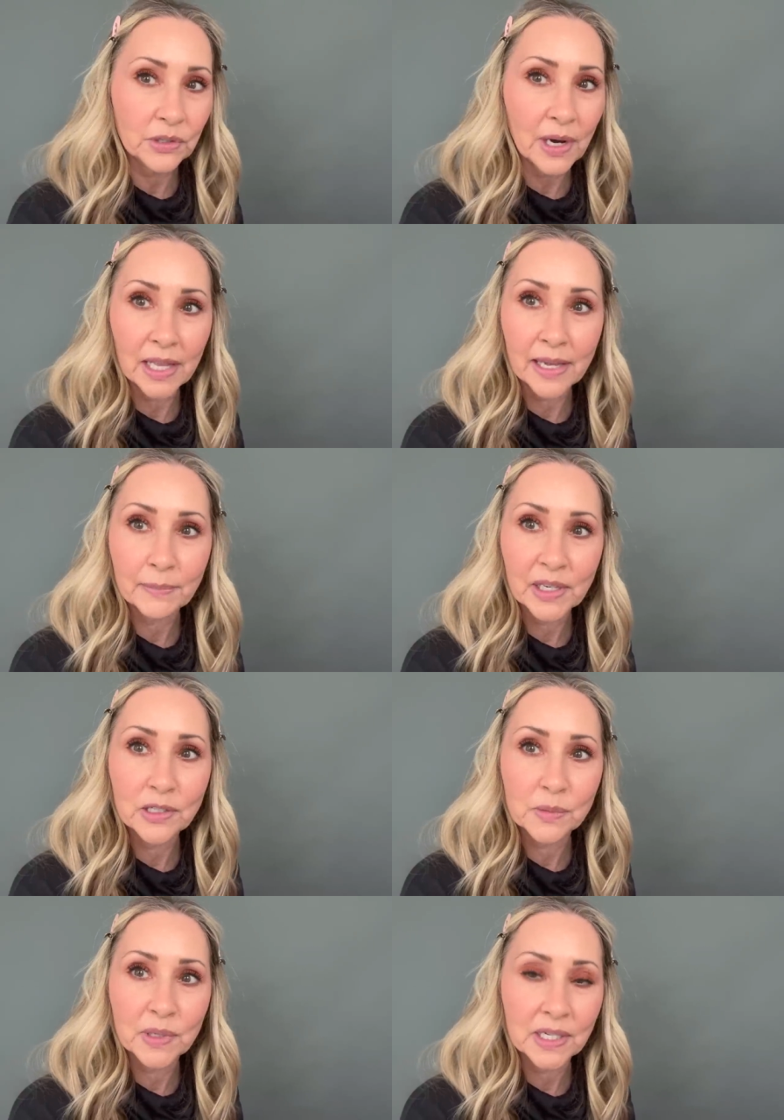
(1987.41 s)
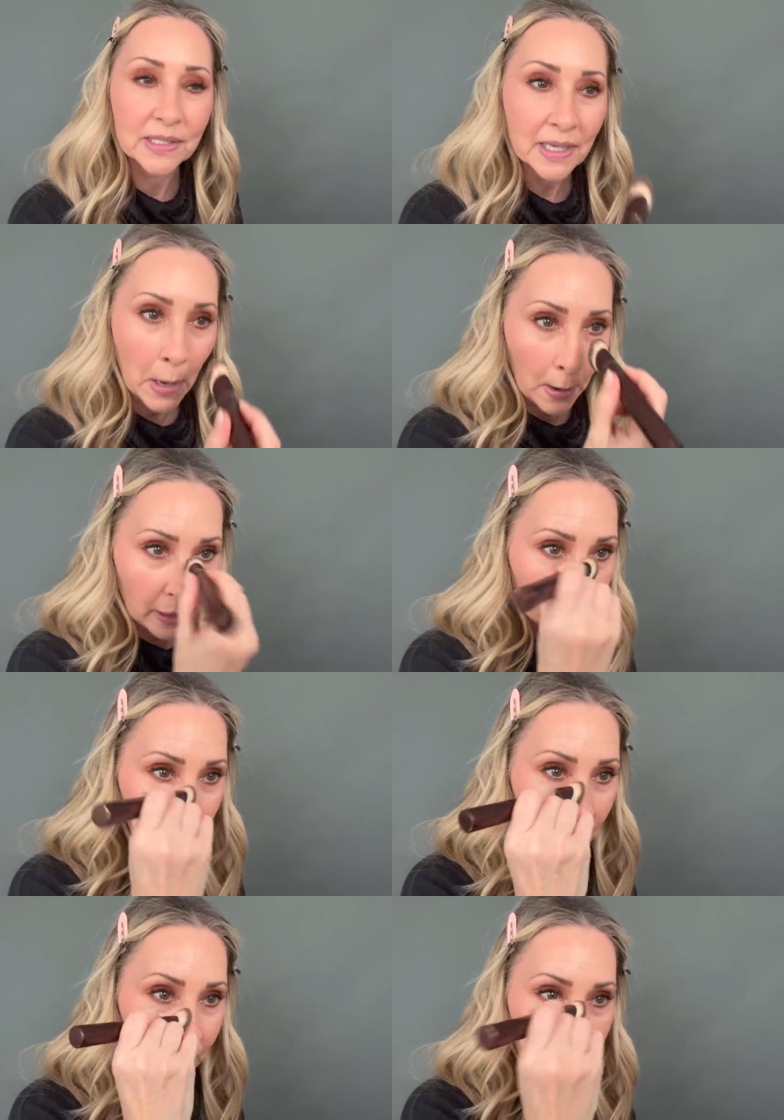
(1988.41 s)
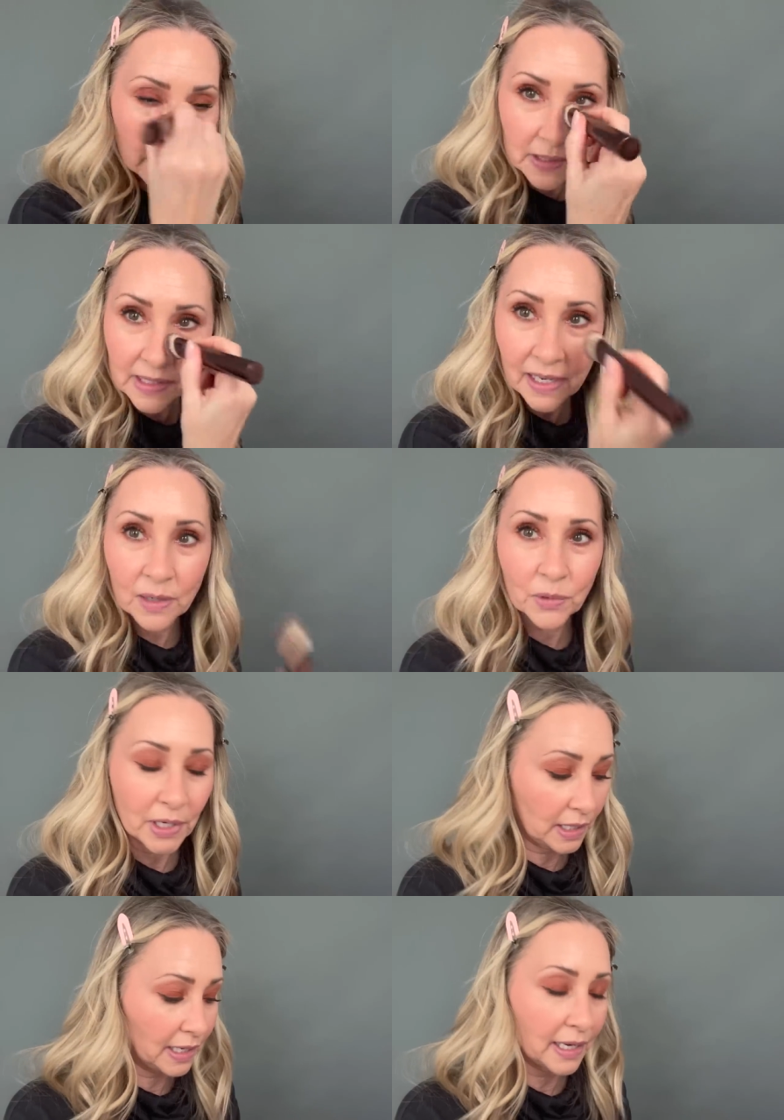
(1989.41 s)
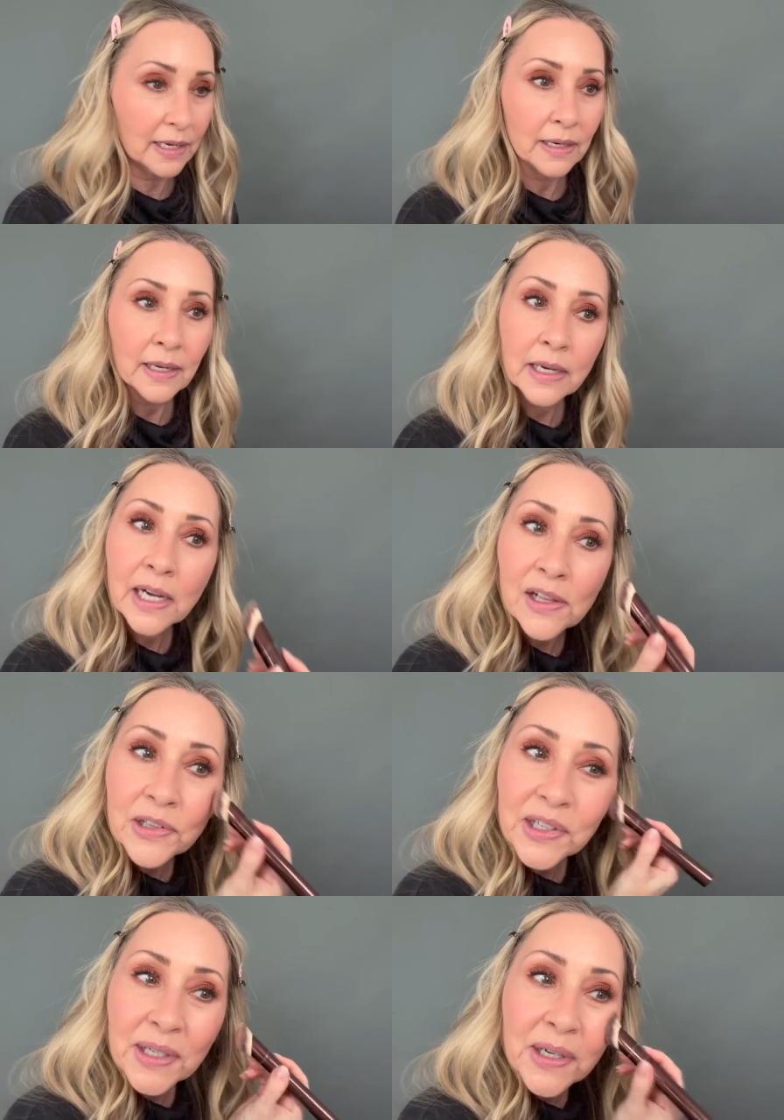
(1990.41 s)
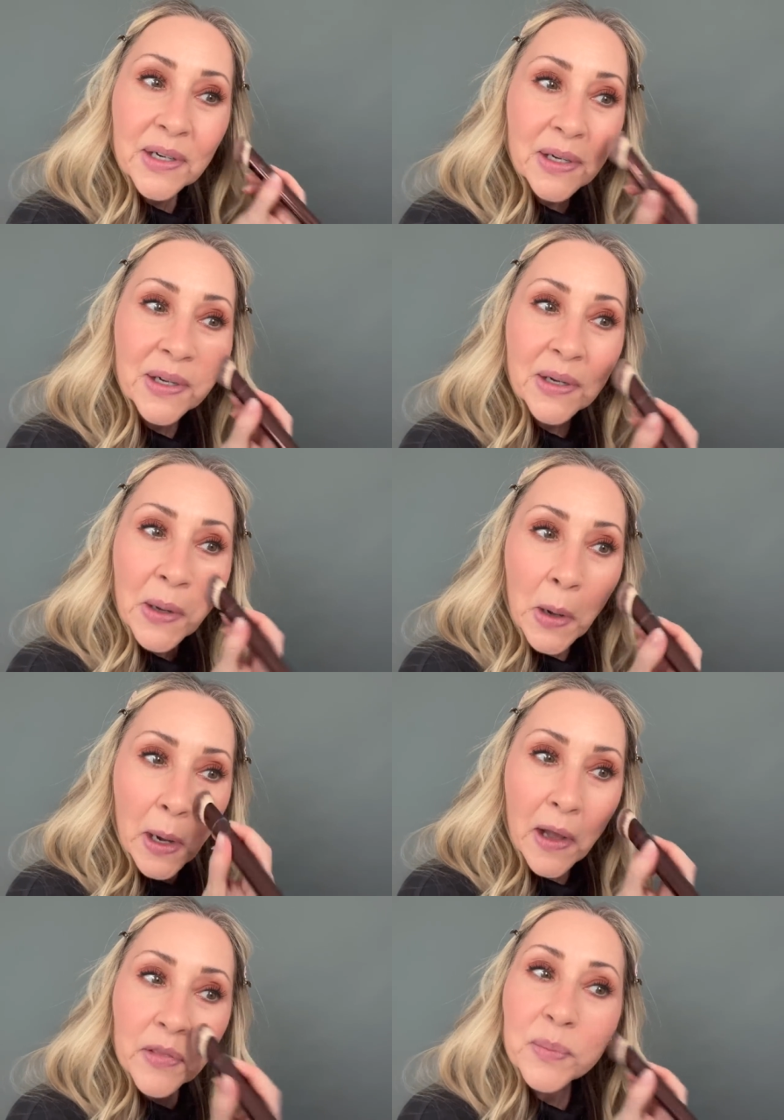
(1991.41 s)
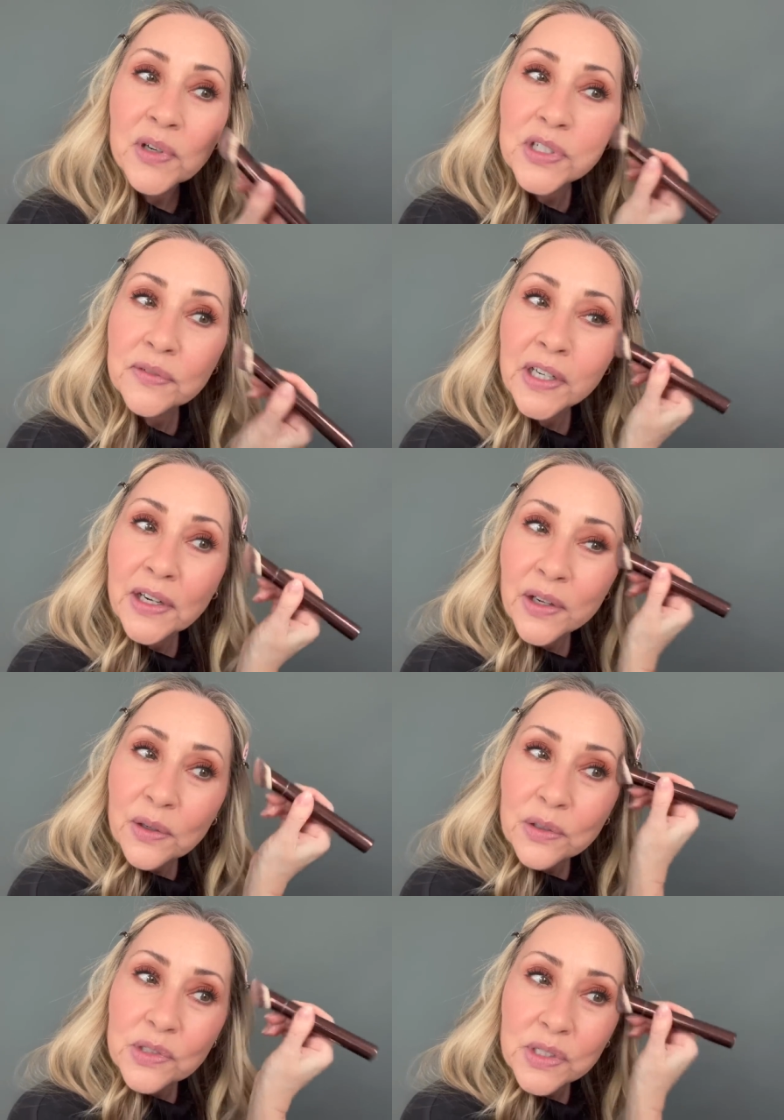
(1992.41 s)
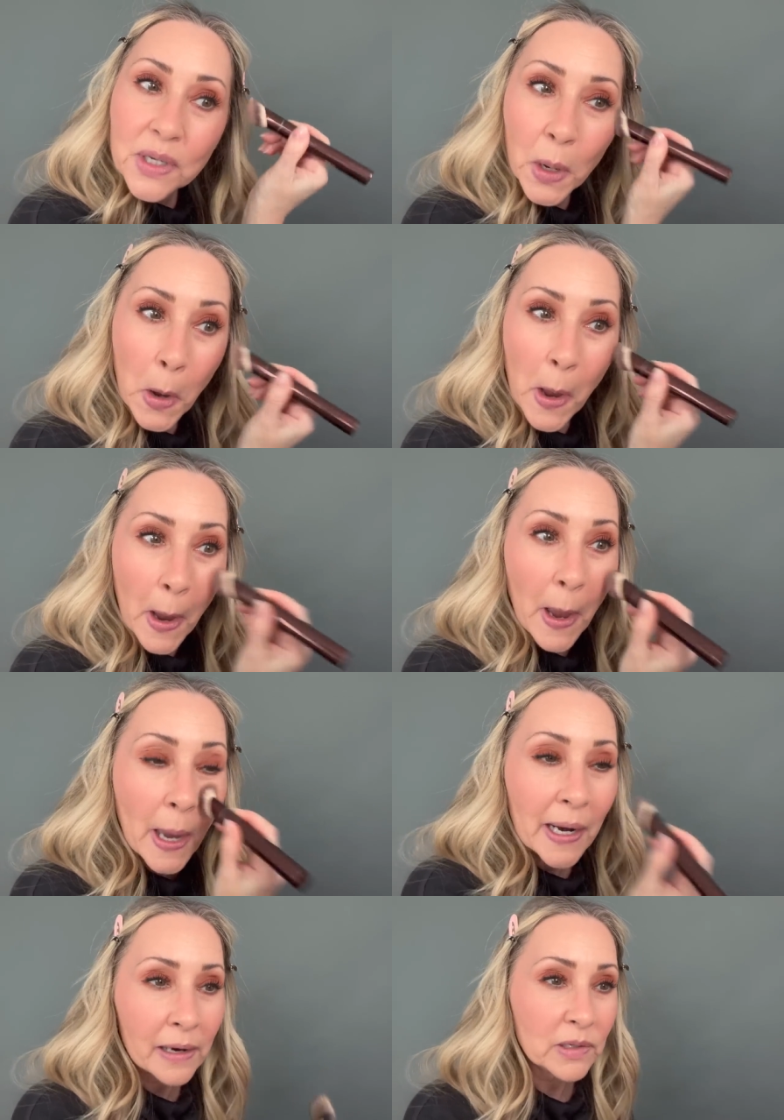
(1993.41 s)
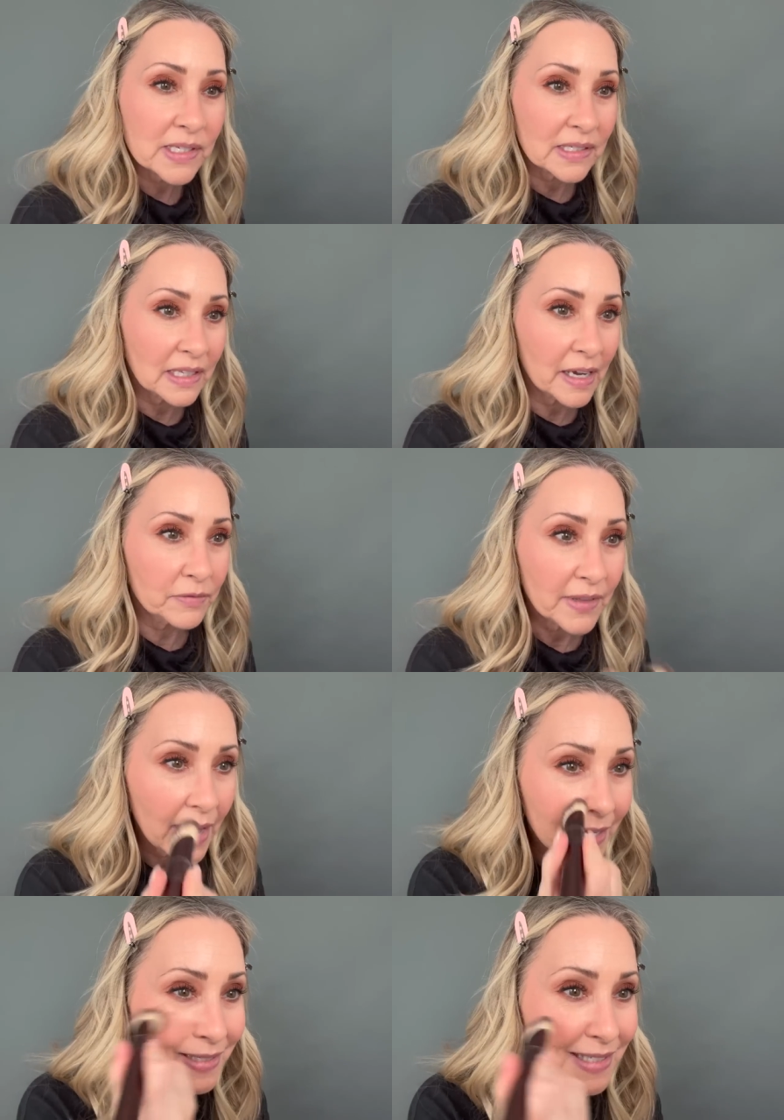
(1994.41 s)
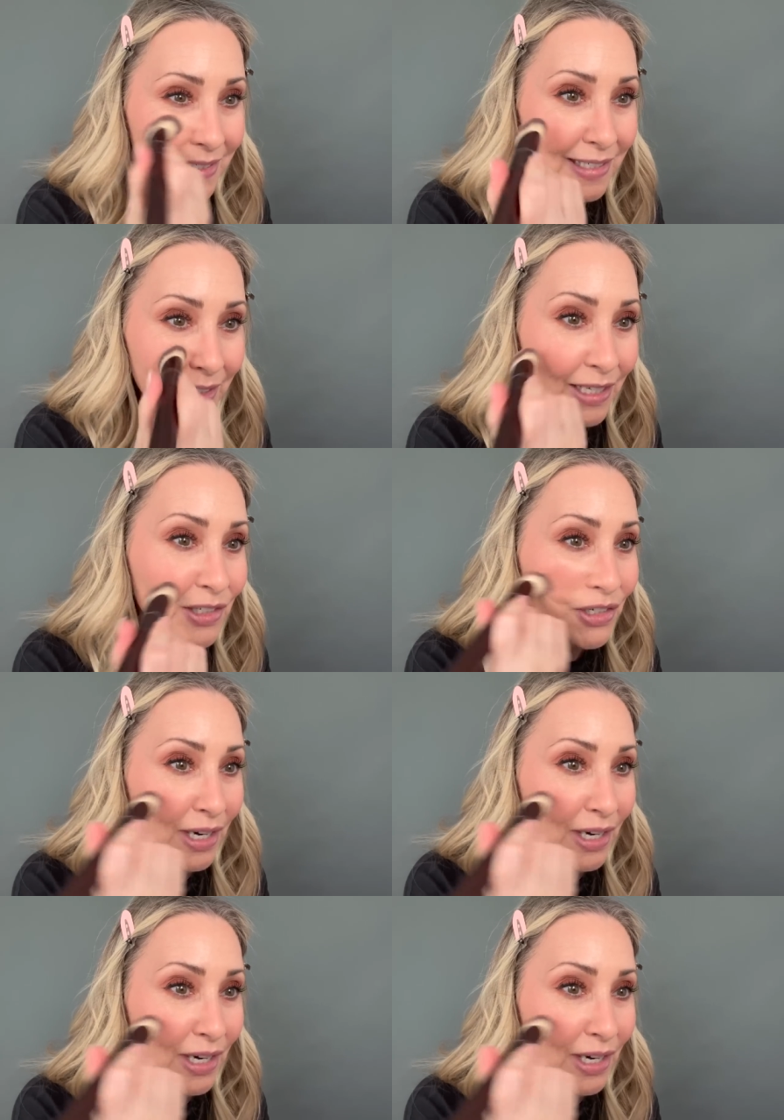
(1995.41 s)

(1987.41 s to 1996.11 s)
I like my nose because if we go into the sun, we're going to get color on the bridge of our nose. And I always loved that as a teenager.